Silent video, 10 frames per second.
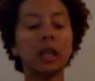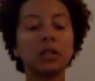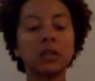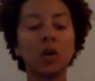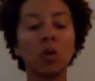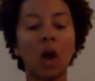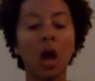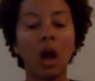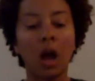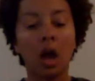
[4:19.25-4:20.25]
So
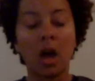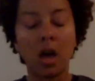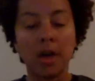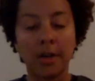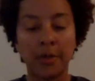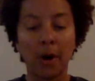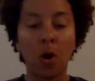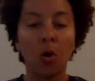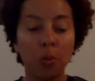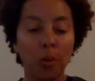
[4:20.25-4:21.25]
the
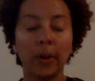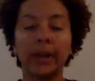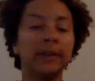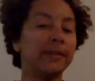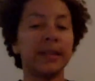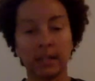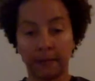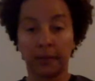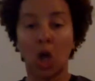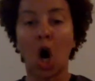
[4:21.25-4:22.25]
whole point of this
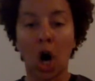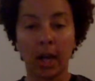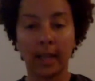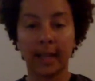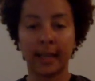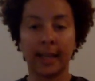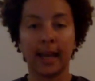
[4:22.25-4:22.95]
vlog